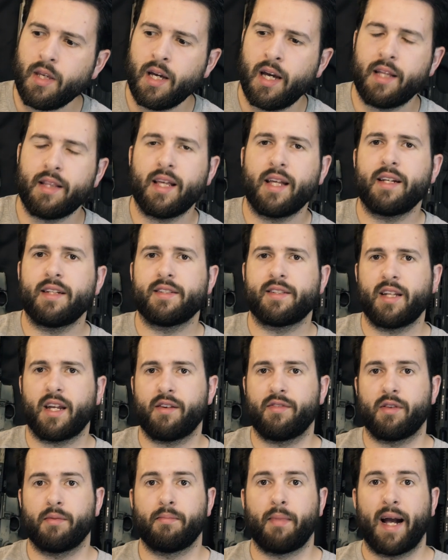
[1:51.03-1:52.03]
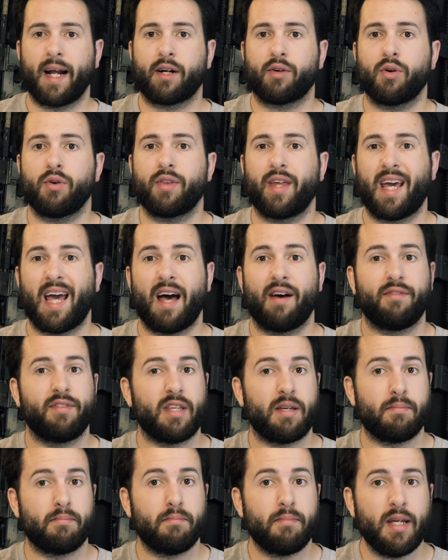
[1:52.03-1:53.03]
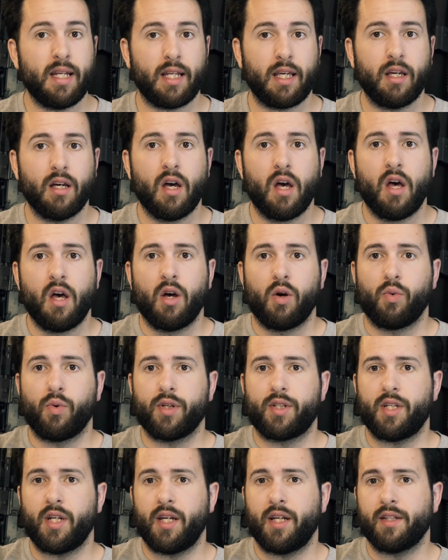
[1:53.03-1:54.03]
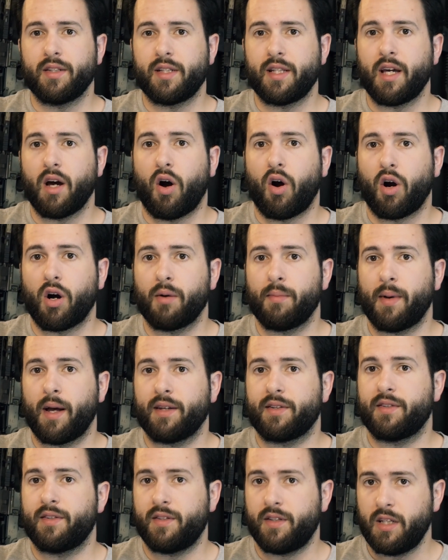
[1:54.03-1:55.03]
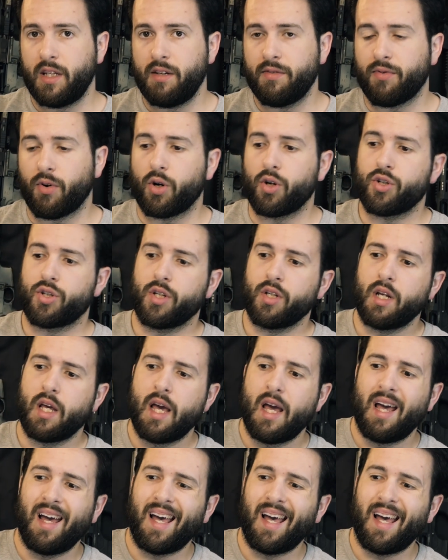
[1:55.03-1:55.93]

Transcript: and then instead of the Micro, they have the Mini, which is the RMSC version.